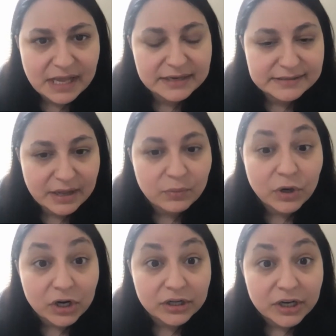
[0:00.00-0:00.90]
How does that
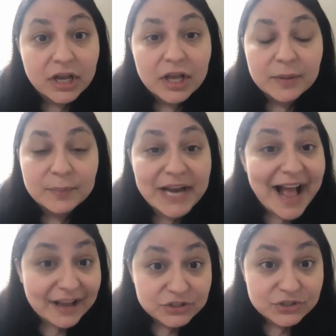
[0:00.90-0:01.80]
work? But
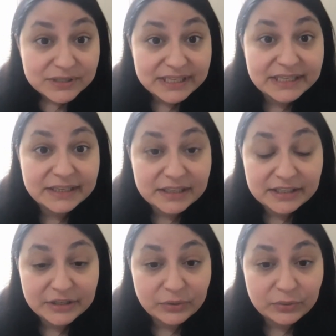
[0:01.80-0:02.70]
actually,
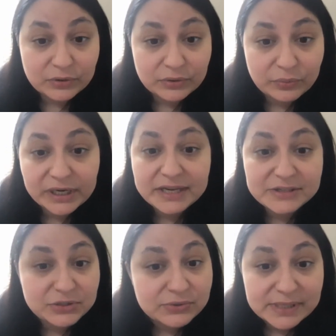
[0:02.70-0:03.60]
you know, what I
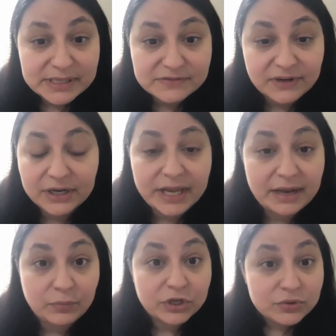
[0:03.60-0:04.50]
do is very,
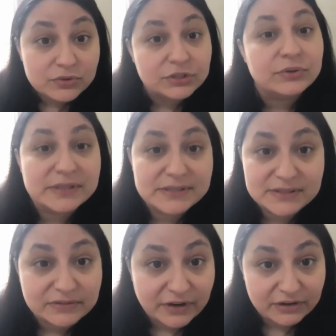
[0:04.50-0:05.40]
and what you do is
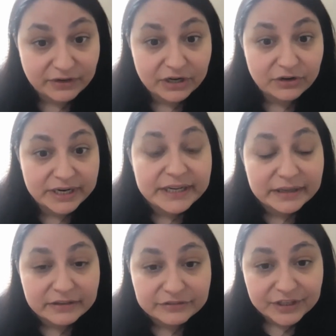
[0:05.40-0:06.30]
still very, very
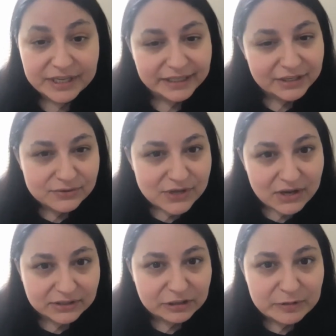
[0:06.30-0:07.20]
creative. Can you
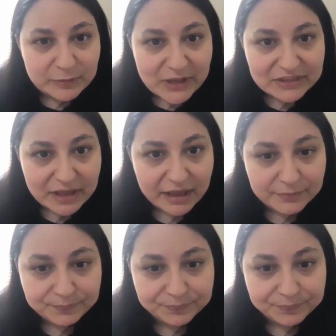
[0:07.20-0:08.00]
talk a little bit about that?